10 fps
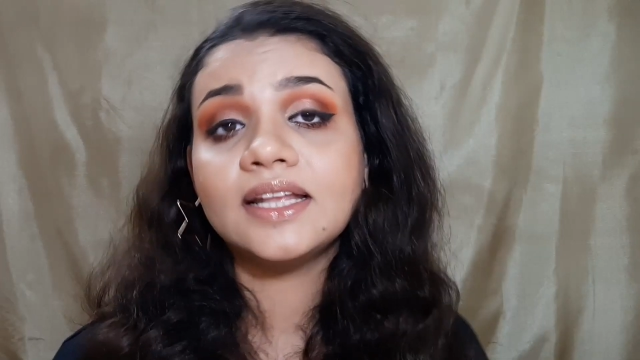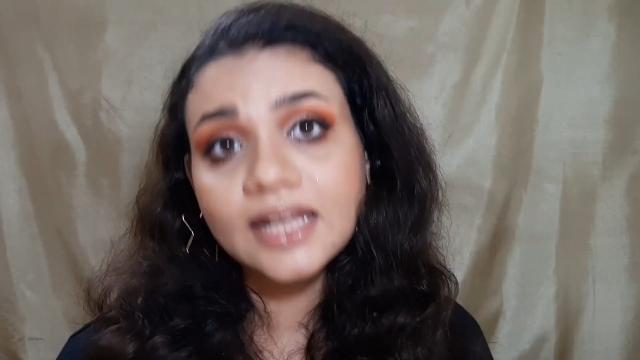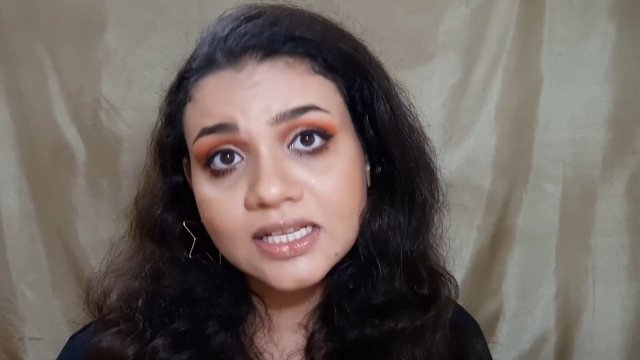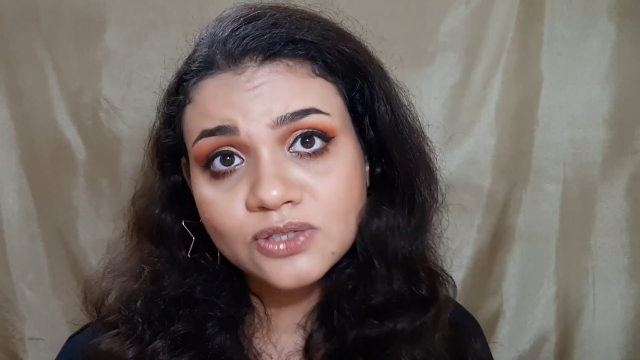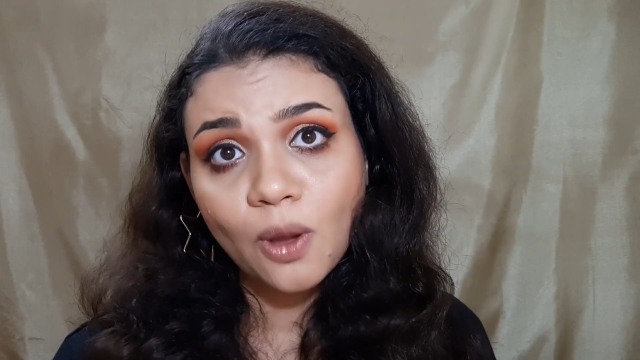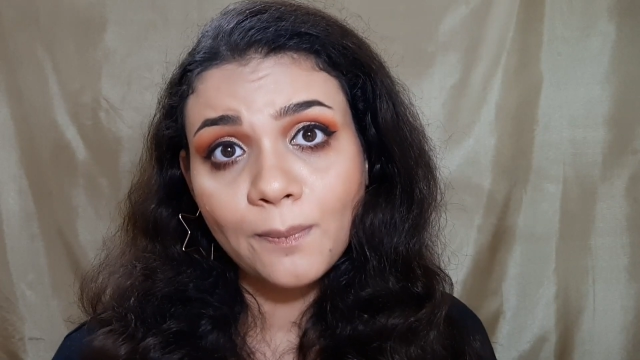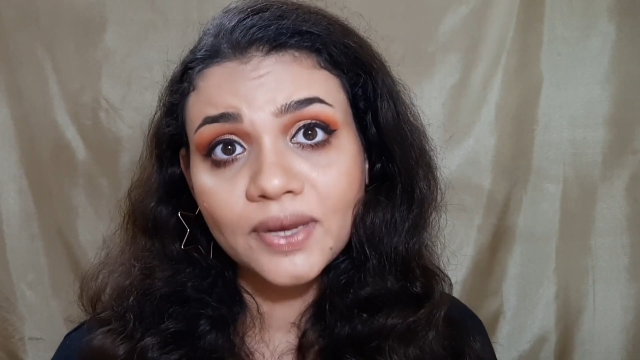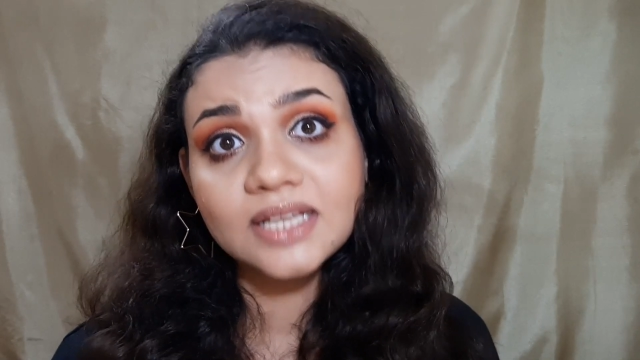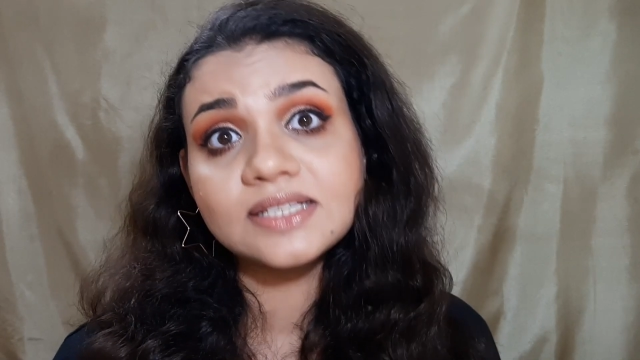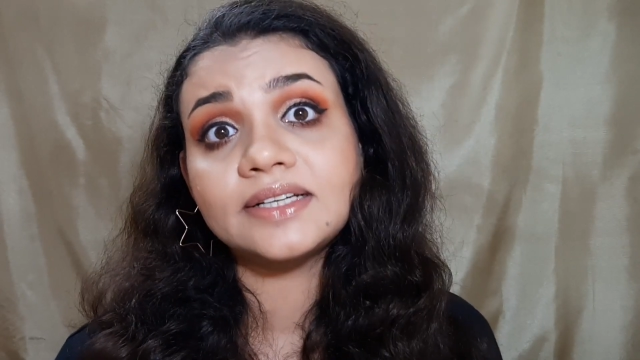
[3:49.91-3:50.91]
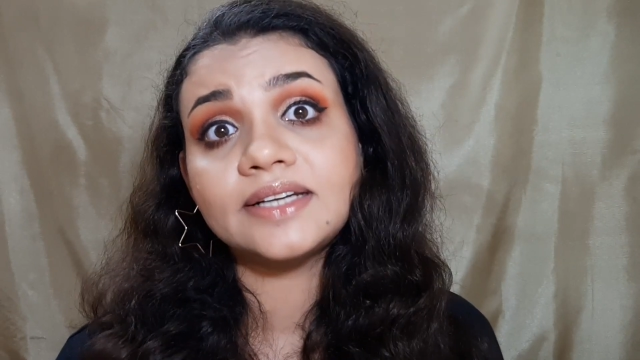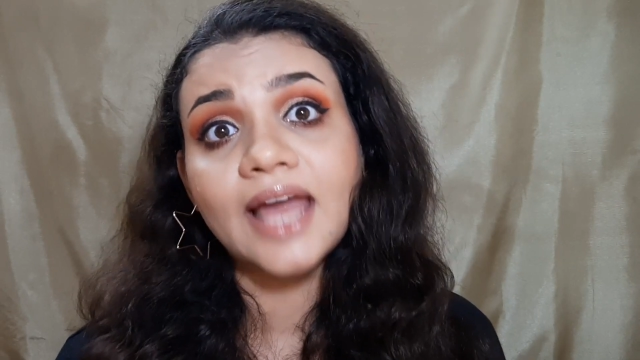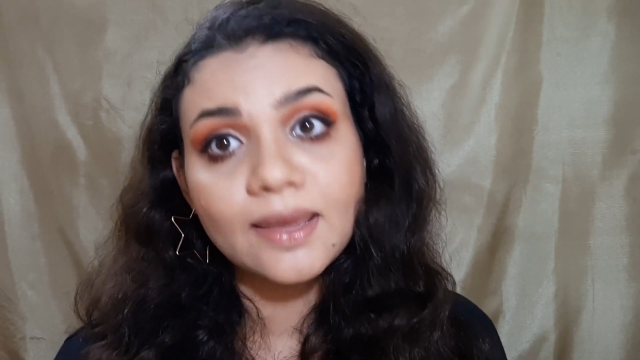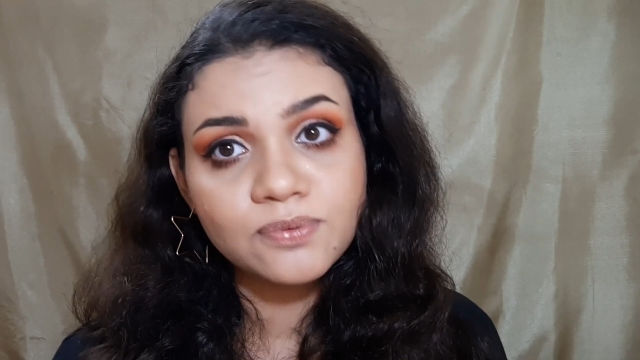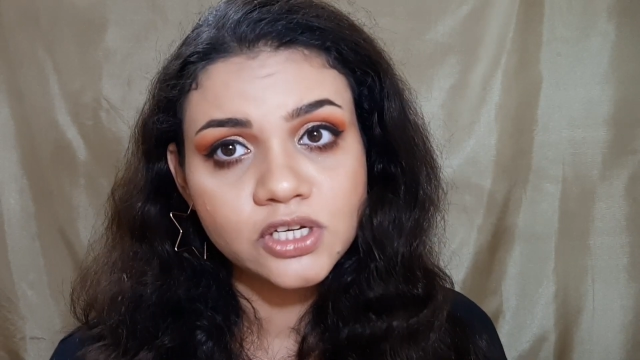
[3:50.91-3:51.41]
Then the next topic is
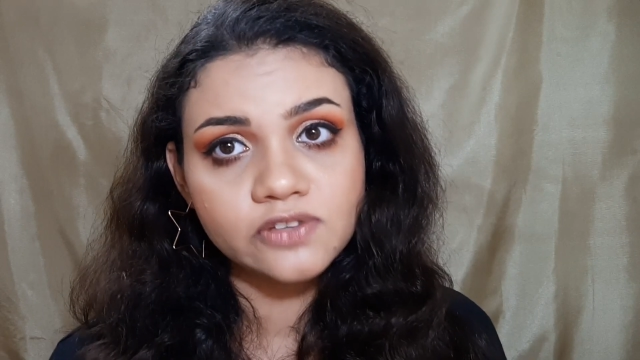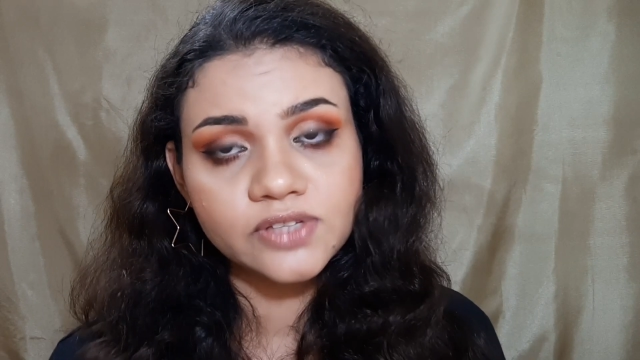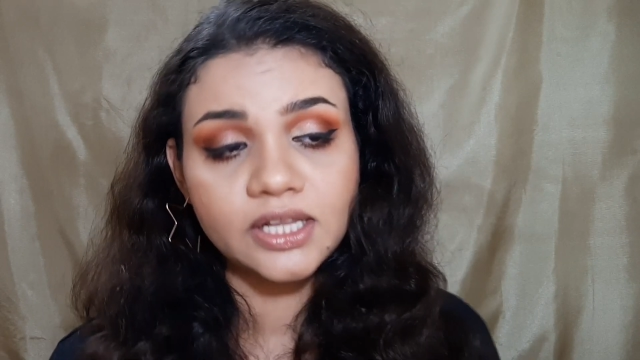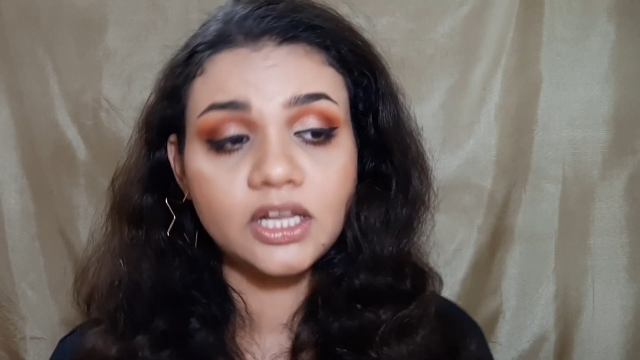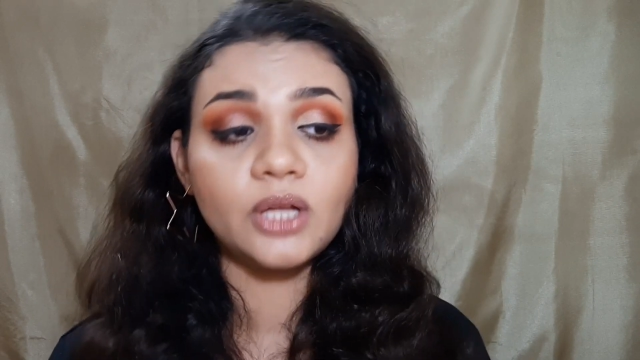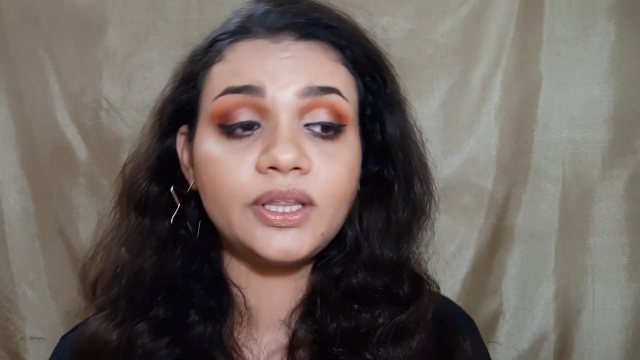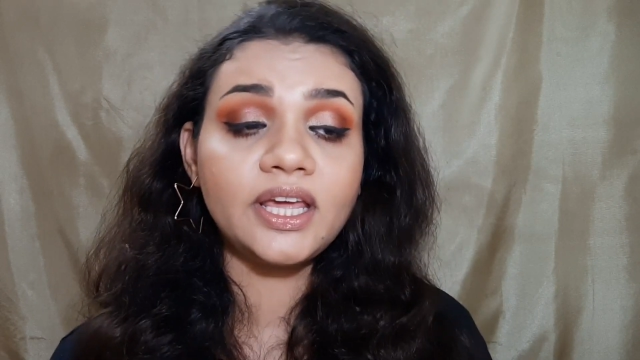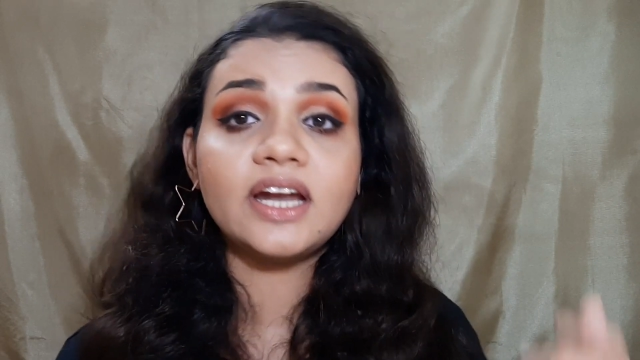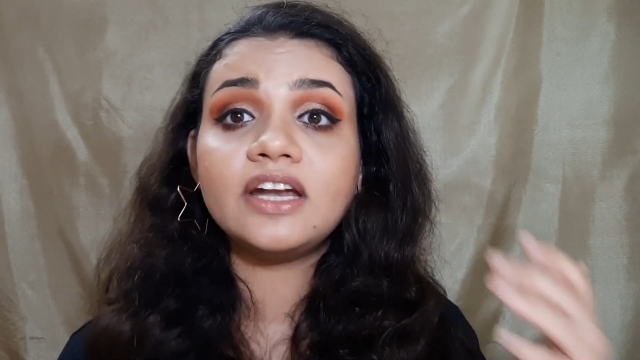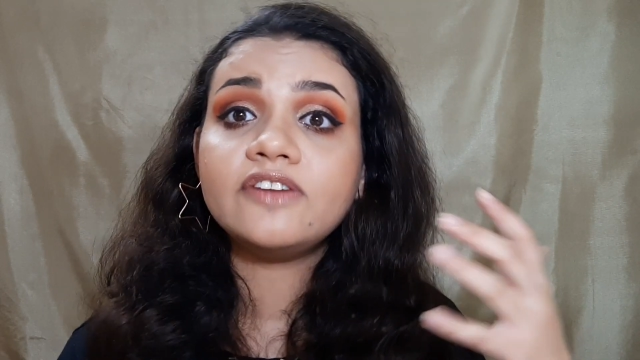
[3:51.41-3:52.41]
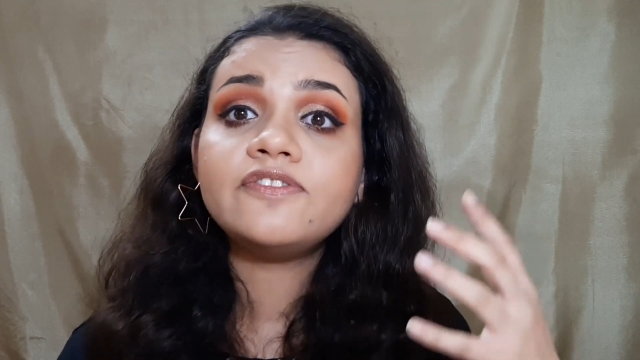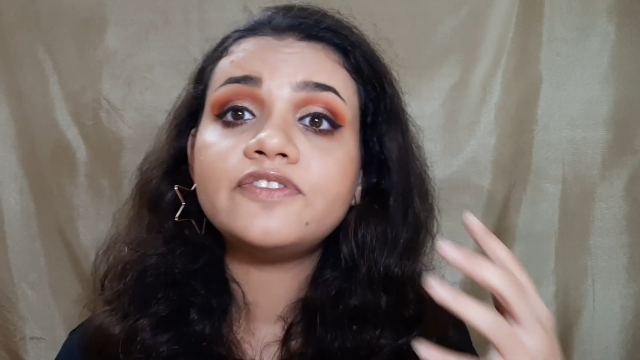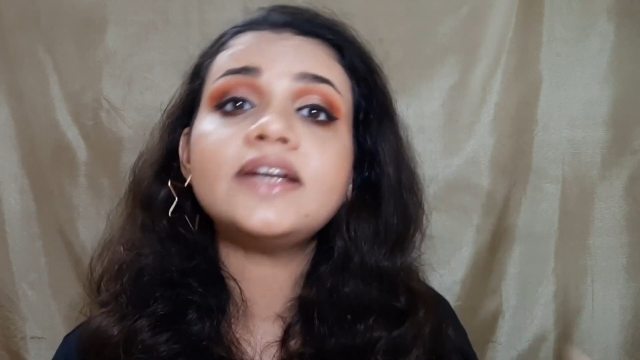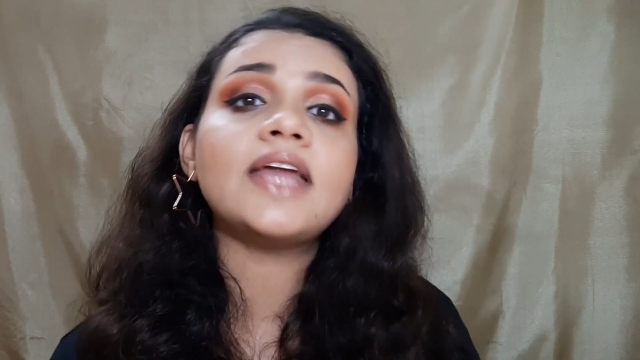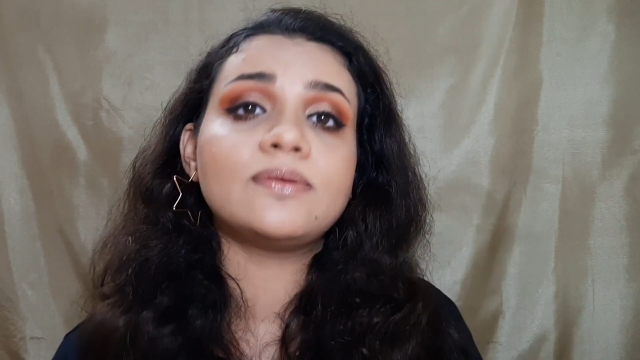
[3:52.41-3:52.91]
types of skin. Now there are
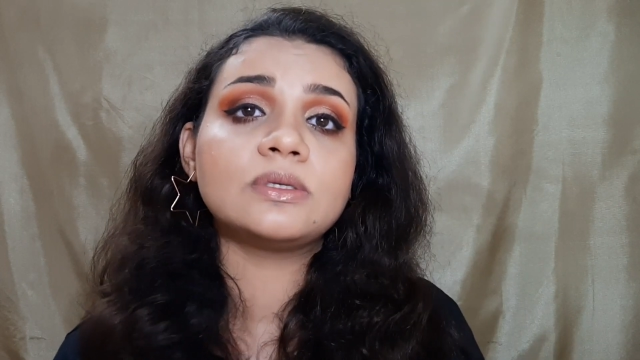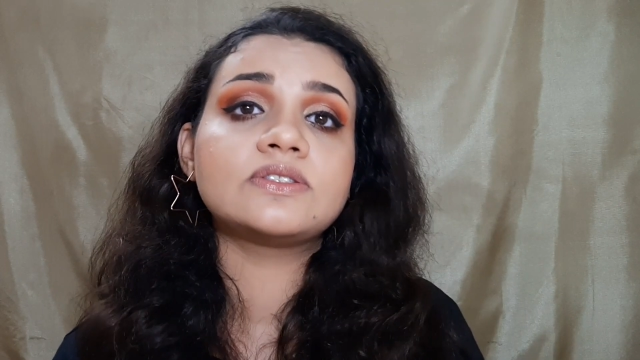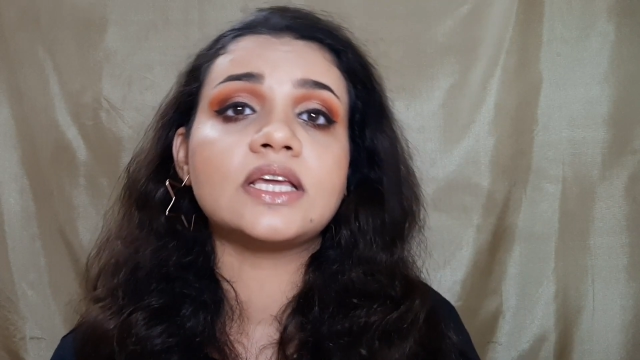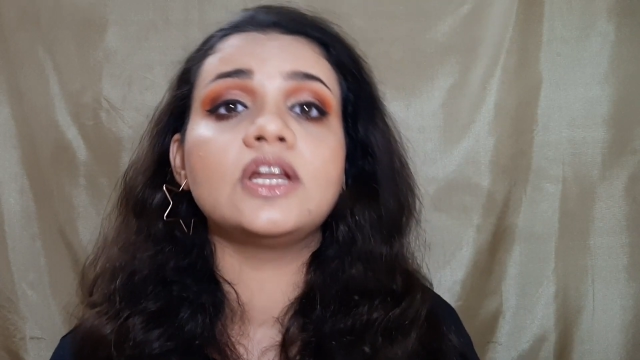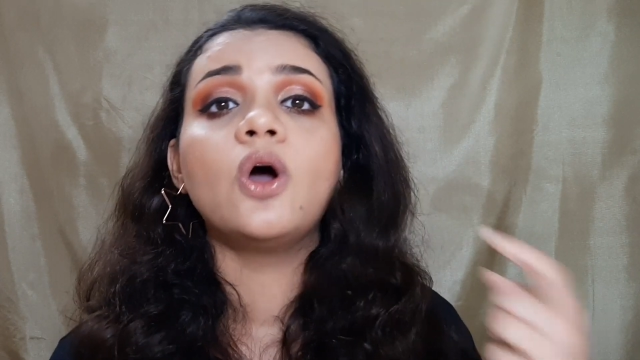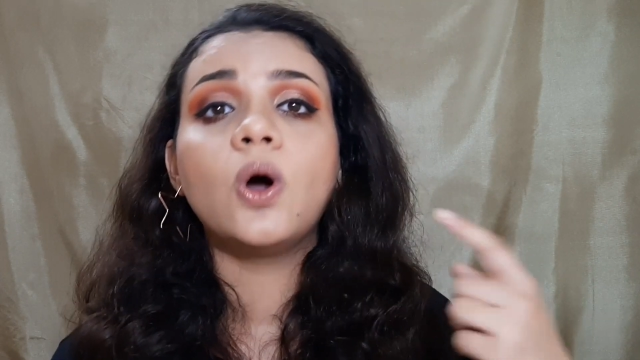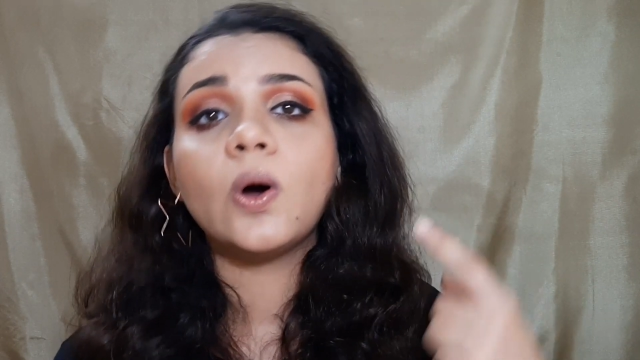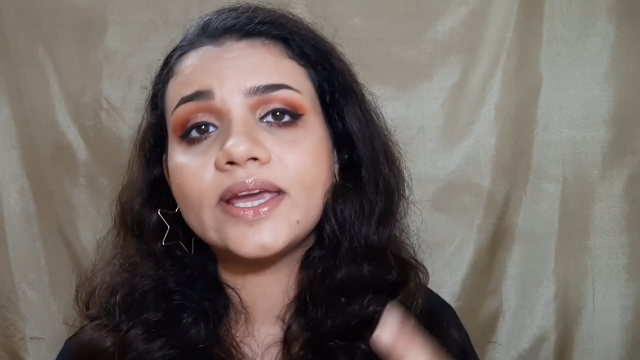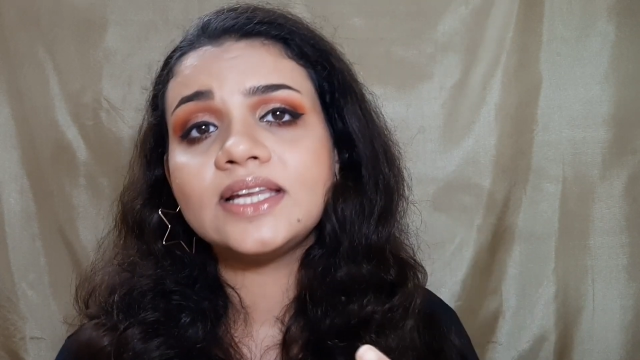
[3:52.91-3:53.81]
different types of skin.